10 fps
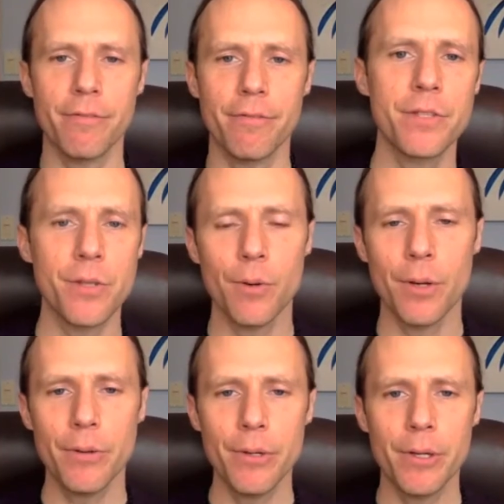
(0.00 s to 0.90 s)
So I
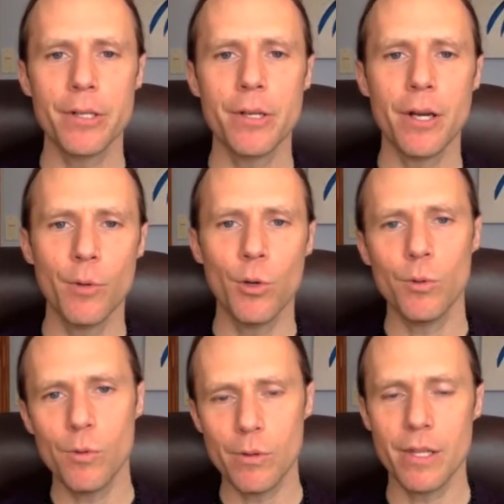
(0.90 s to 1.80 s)
know you're going to talk about
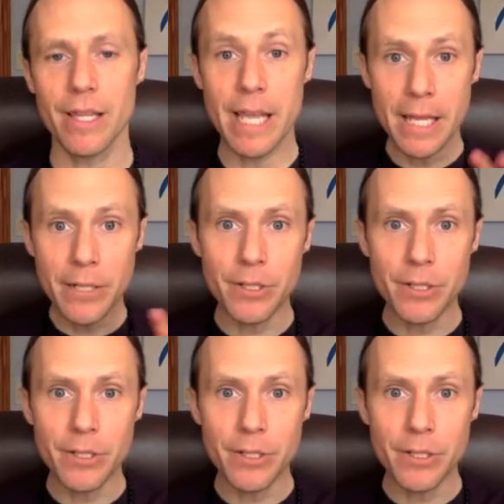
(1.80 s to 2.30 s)
the